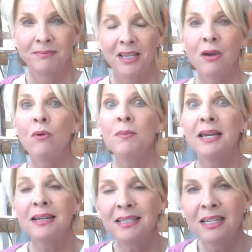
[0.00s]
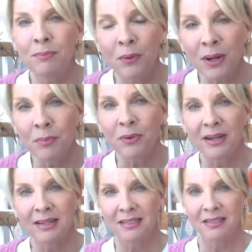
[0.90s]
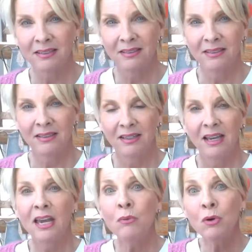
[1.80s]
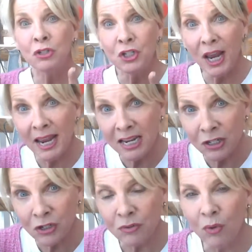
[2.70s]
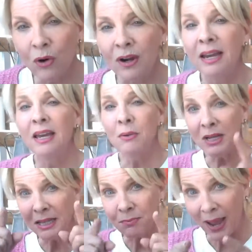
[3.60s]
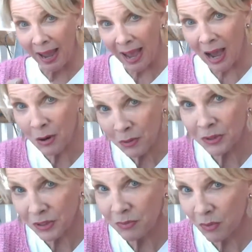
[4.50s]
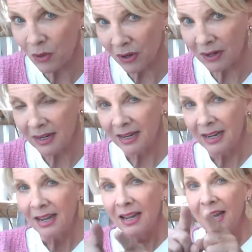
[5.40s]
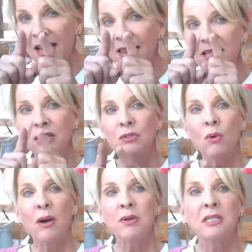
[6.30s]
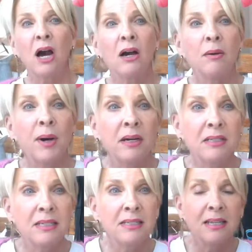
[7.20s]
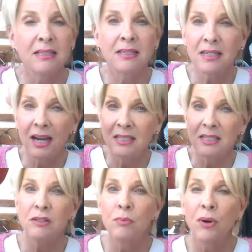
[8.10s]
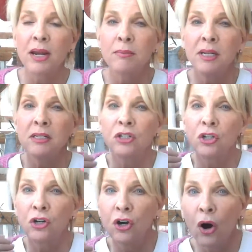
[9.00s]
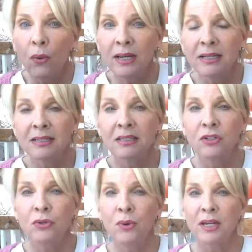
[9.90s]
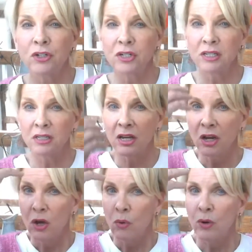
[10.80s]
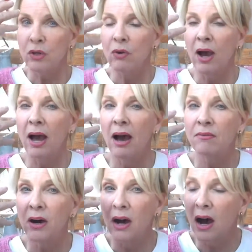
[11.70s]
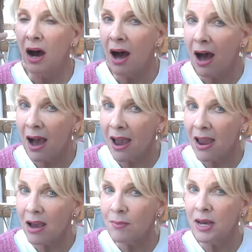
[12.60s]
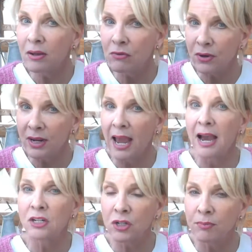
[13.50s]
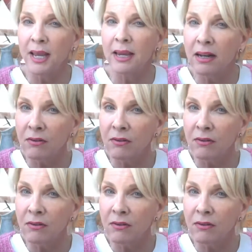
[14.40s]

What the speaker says: It will make a deeper imprint. It will change you more. It will empower you more. This is why we talk about desensitizing the brain means to go into situations where you have a high amount of reaction, panic,